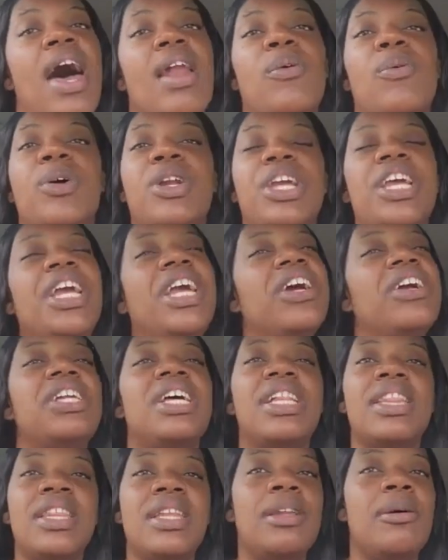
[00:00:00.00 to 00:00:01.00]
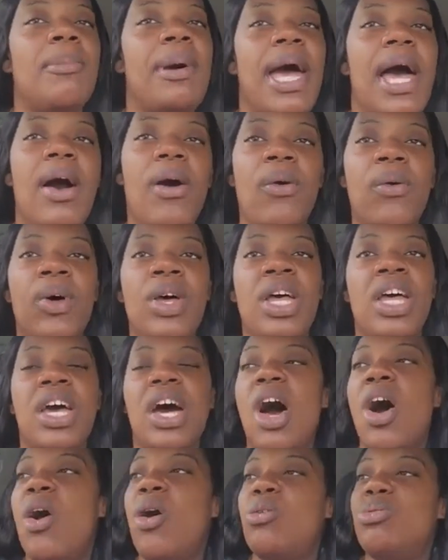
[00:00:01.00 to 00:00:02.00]
I don't want to hear nothing about,
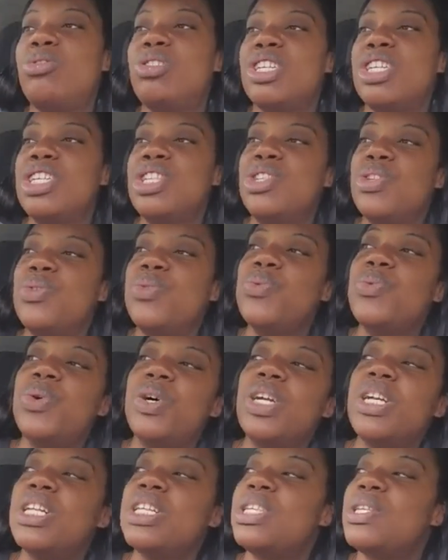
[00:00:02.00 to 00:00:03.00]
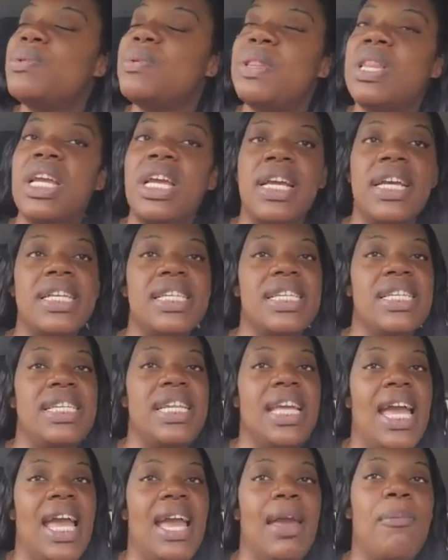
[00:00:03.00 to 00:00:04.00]
oh, just do one or two things a
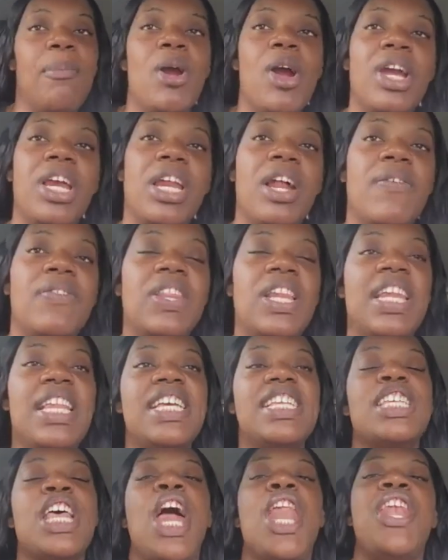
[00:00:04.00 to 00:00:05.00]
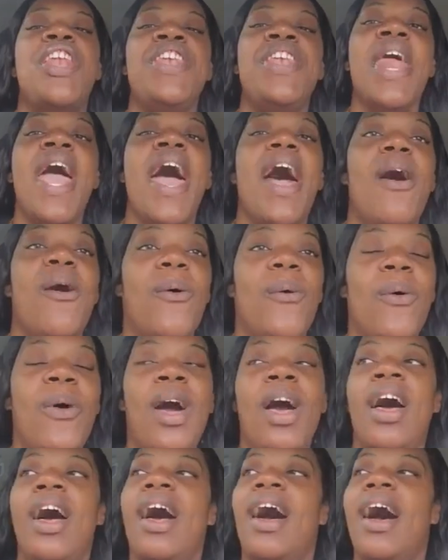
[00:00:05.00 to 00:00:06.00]
day and mark it off the list. No!
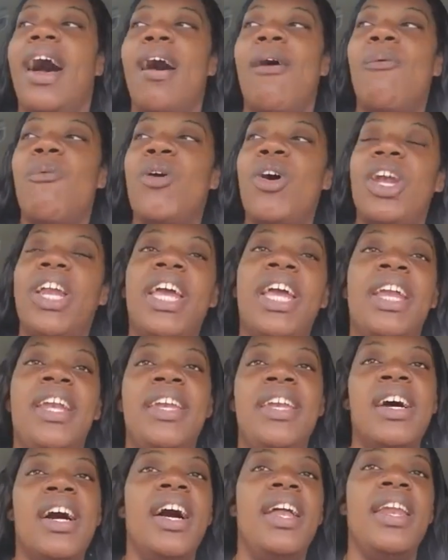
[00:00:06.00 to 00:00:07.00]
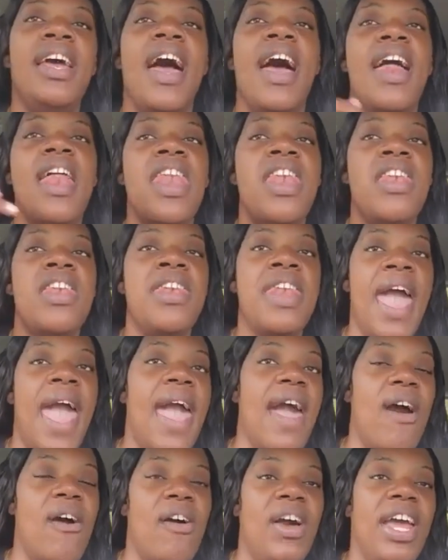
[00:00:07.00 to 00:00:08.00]
I want it done
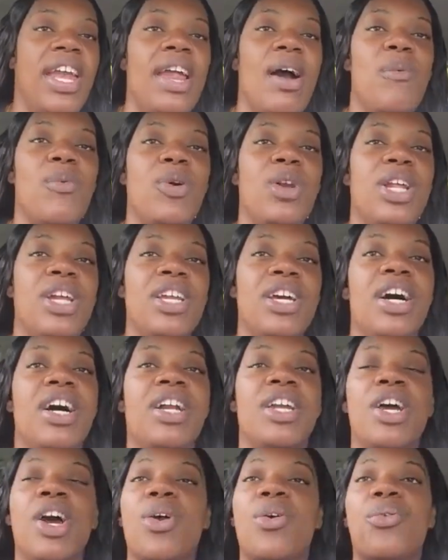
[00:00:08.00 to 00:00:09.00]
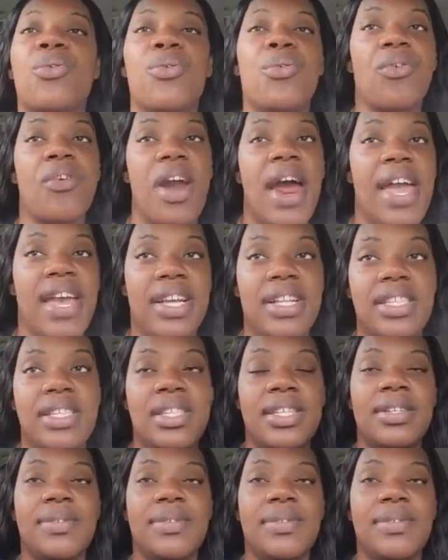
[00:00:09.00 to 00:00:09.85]
now, and I want it done right.